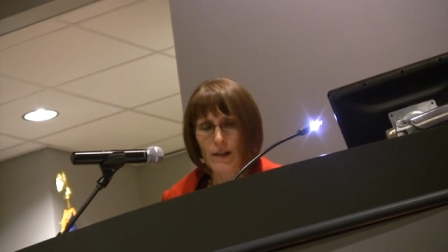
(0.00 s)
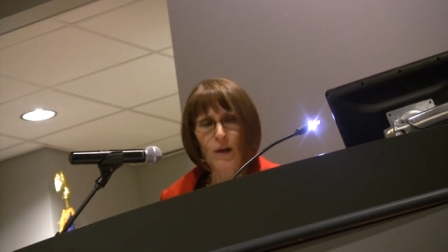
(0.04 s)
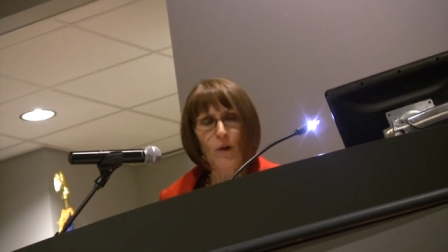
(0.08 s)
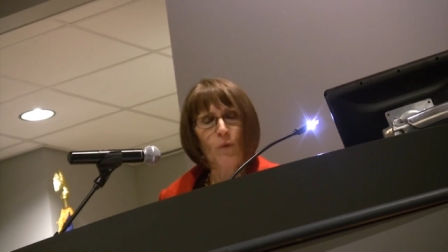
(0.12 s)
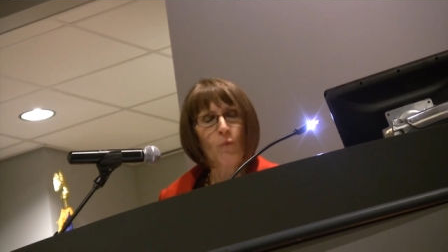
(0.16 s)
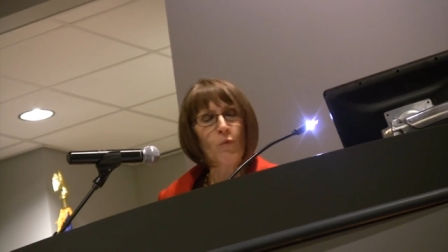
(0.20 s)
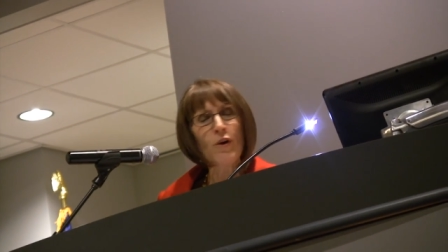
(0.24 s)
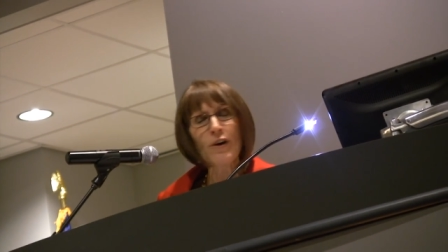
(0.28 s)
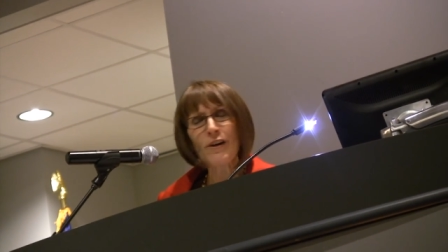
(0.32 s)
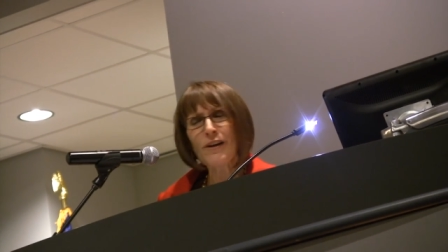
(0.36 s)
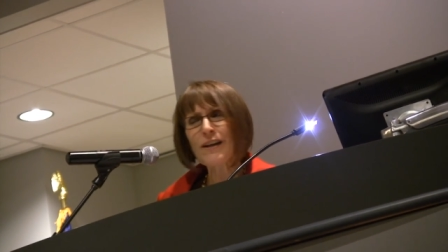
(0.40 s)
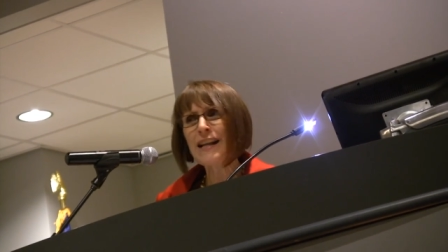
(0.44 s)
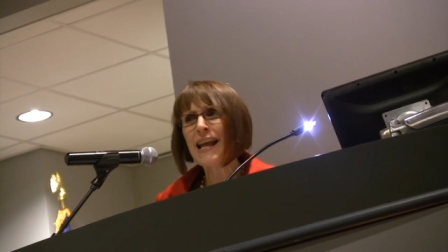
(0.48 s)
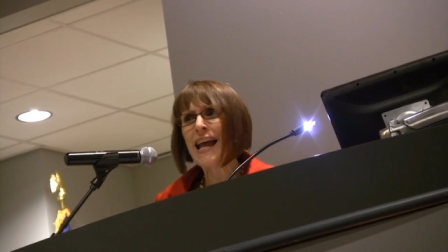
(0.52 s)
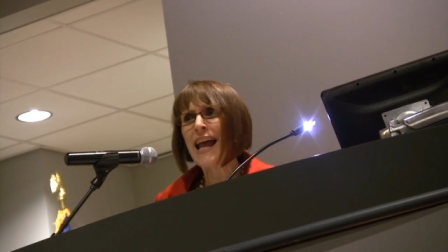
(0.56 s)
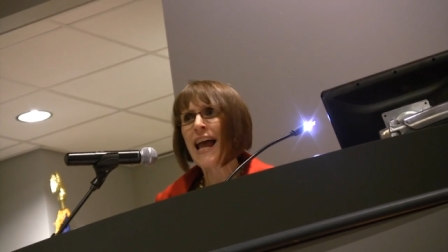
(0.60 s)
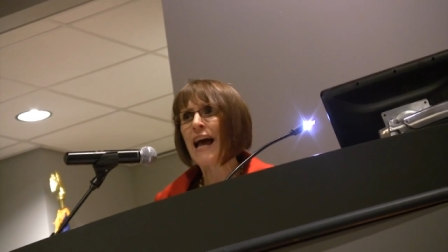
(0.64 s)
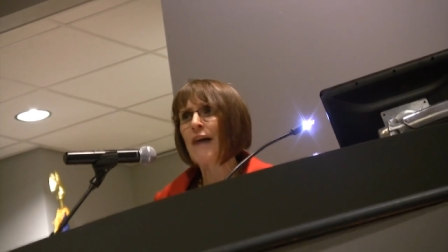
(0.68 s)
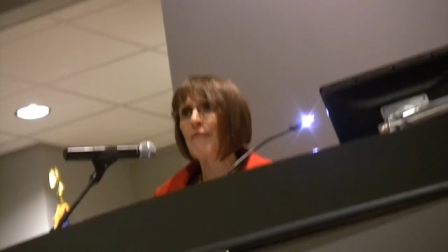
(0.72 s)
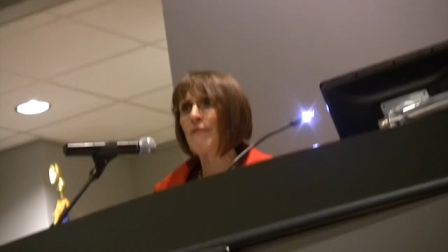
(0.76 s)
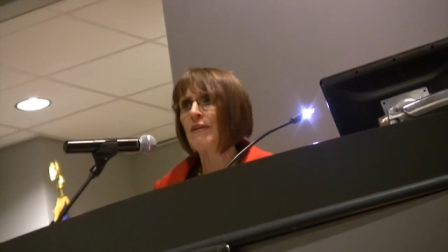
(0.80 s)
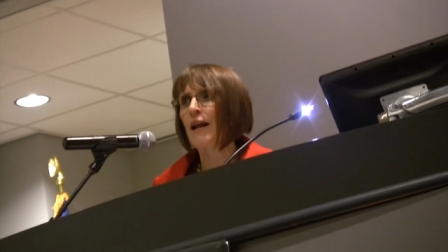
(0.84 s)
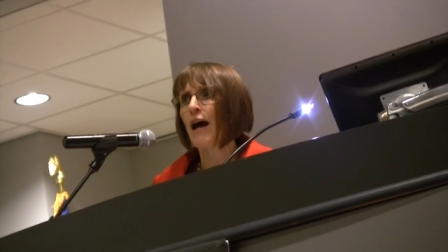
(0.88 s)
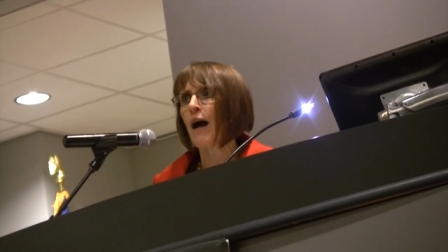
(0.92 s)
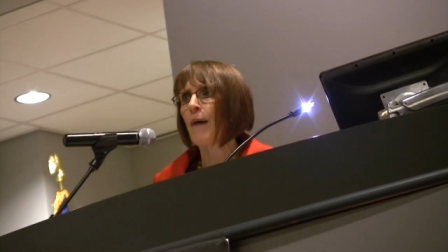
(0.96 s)
We're going to
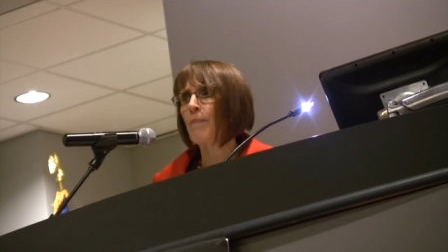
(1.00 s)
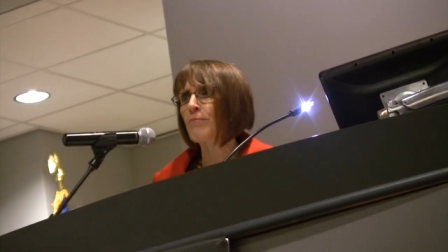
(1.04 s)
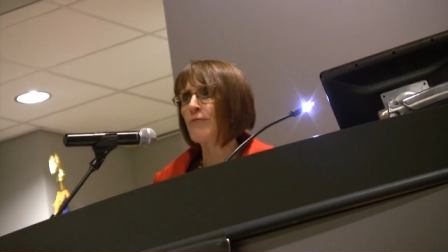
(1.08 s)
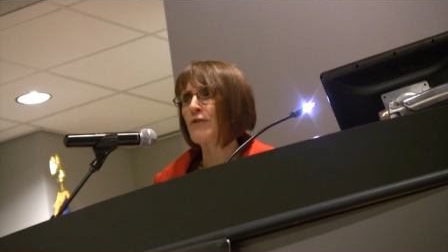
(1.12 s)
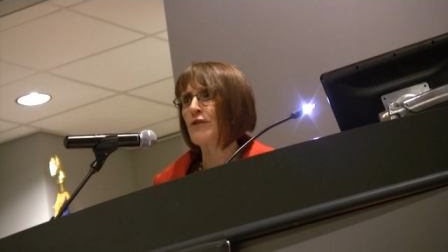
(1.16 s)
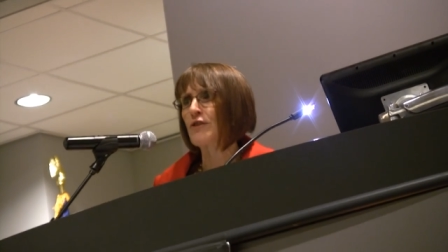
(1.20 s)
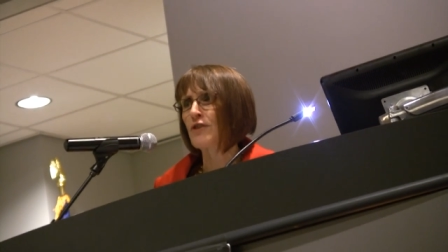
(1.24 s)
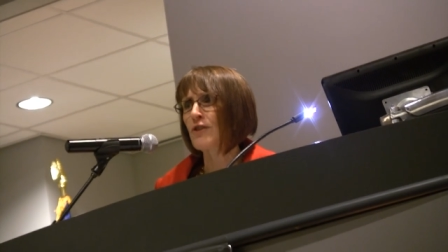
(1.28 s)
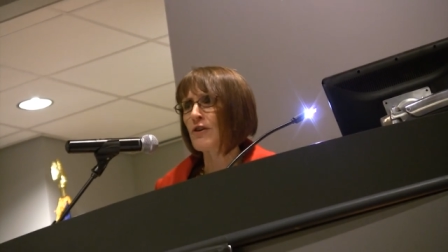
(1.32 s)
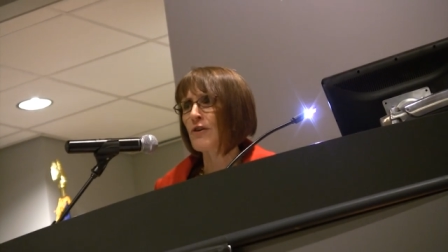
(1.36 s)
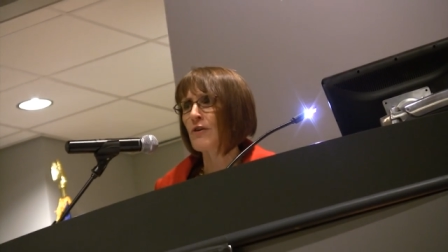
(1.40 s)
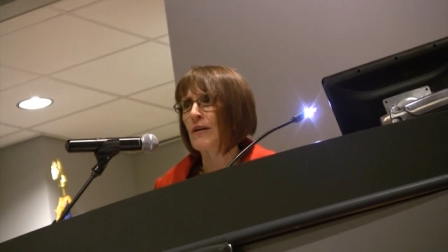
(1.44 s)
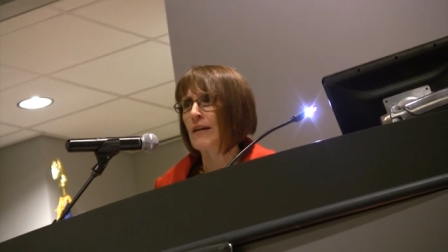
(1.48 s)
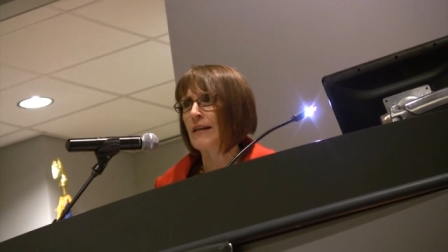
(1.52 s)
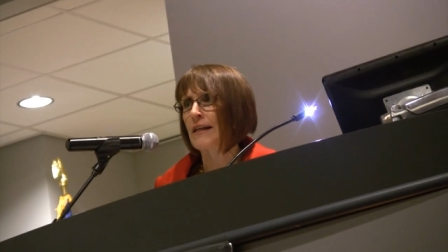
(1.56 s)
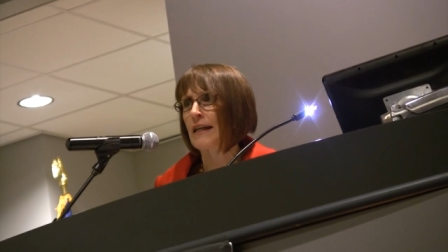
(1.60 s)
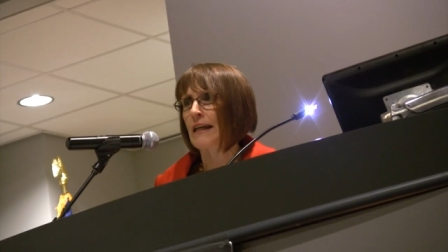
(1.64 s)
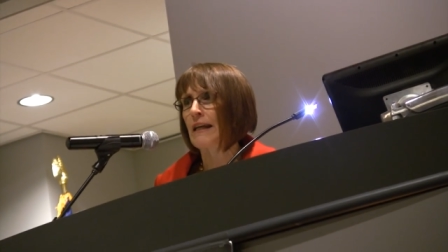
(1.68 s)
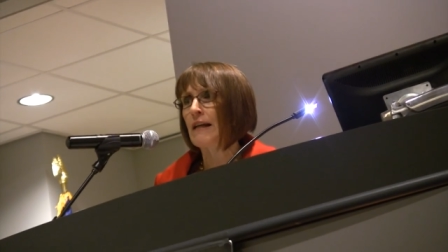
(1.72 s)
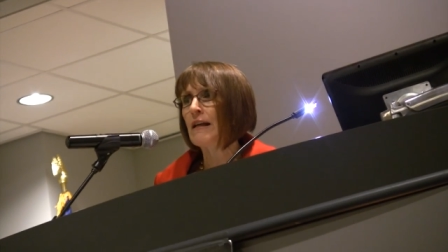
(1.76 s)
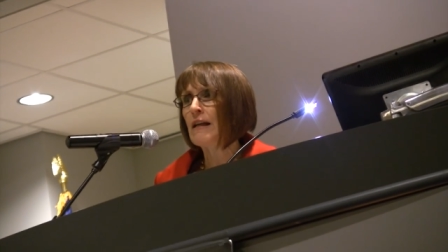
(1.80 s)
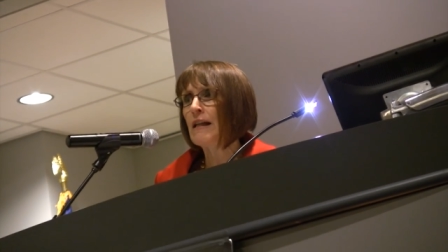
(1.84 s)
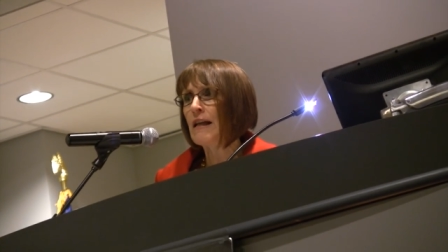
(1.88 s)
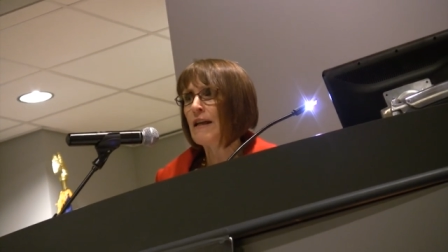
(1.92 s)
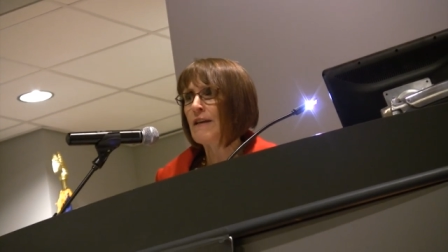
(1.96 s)
have an
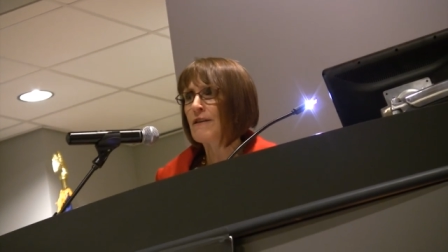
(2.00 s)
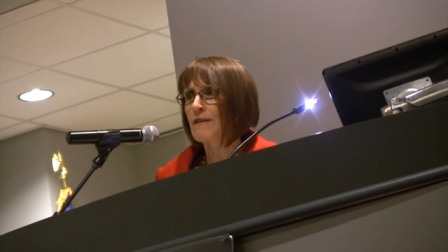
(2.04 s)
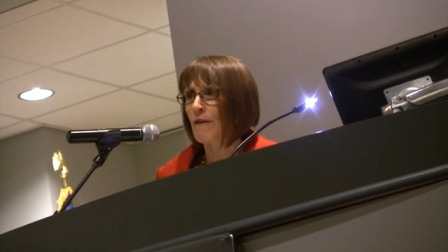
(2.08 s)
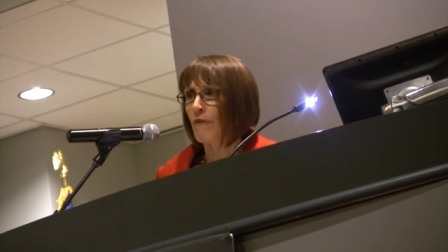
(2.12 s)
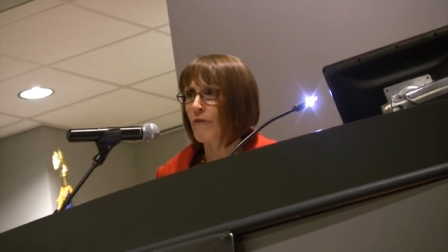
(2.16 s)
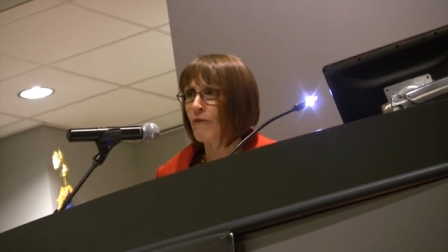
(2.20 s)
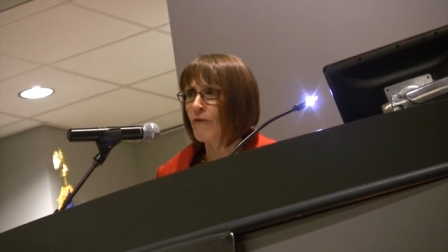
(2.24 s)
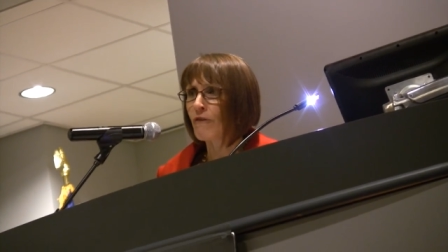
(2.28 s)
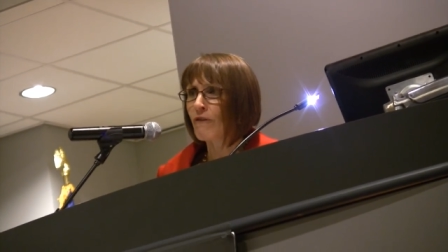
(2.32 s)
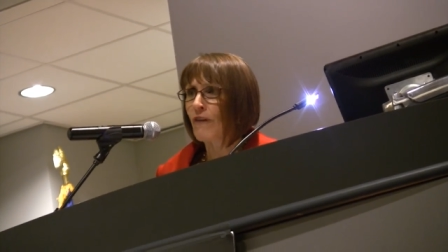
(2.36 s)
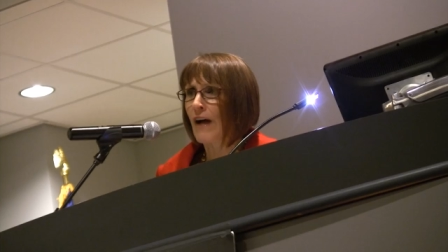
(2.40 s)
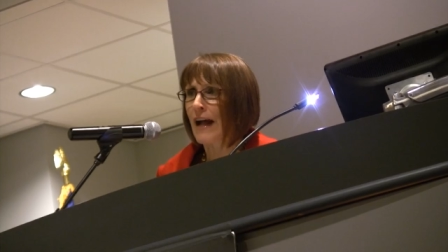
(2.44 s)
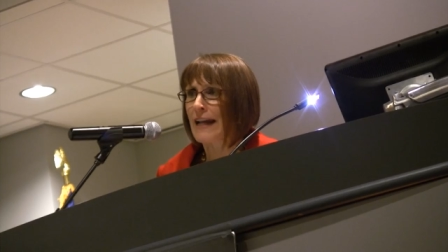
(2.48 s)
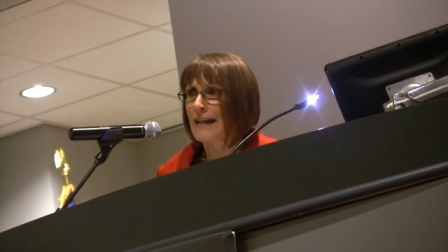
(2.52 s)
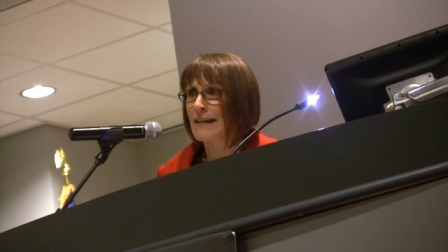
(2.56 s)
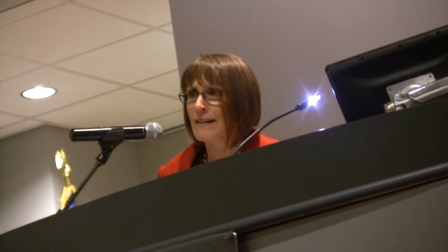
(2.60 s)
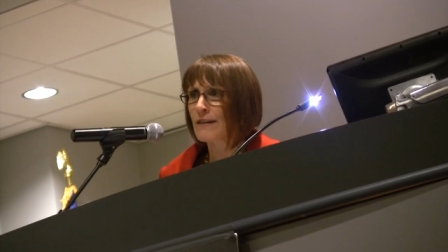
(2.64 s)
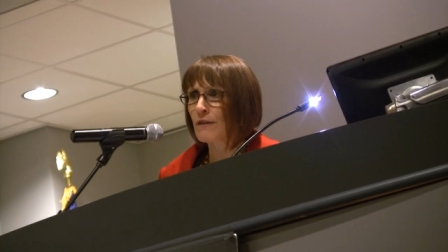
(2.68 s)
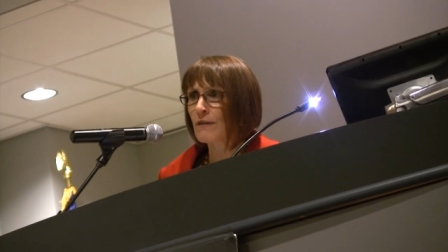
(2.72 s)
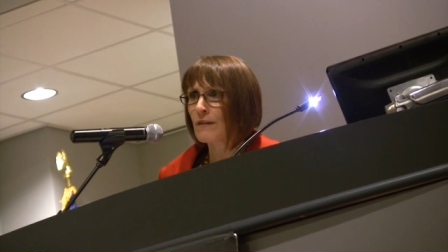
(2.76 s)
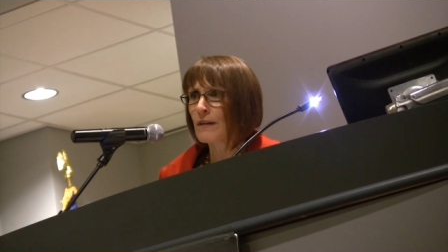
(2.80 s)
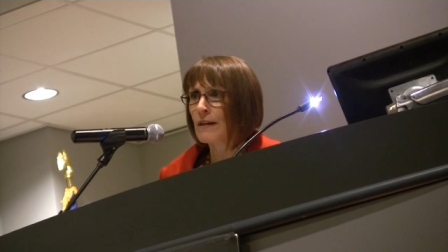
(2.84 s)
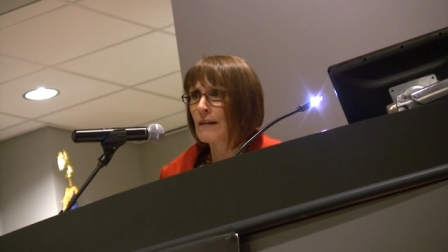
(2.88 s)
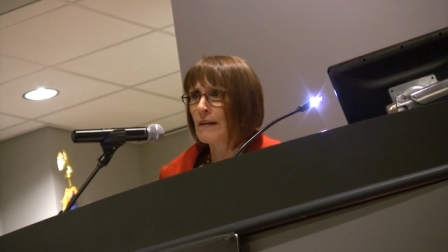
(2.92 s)
opportunity to fight